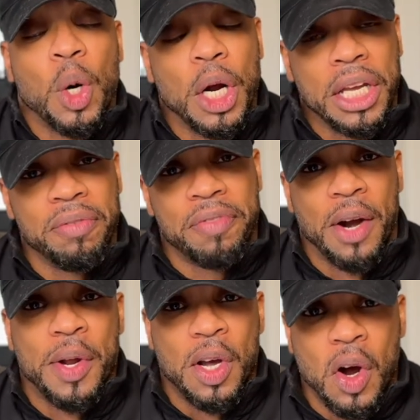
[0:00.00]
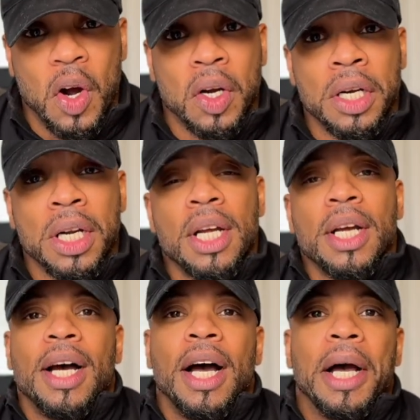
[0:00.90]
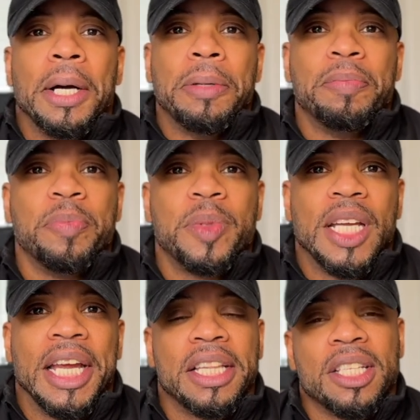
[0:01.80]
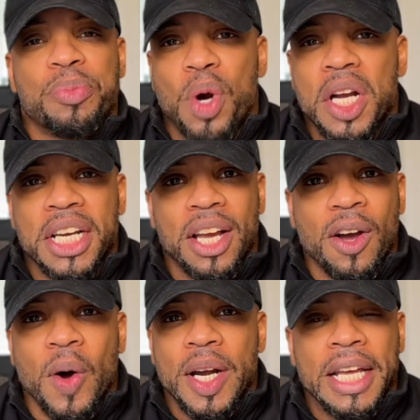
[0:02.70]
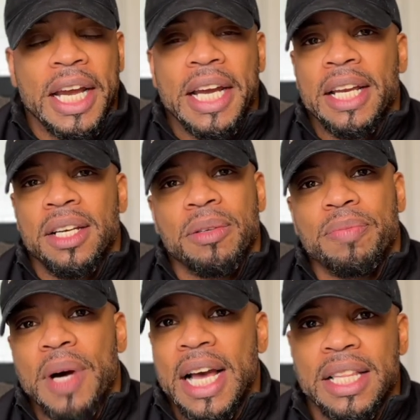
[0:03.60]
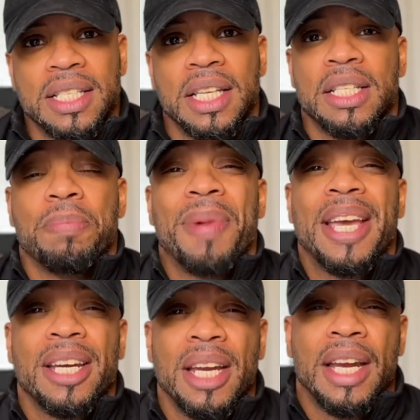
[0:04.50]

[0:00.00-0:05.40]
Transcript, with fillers: working very hard um, to get this project going and getting it behind the scenes and making it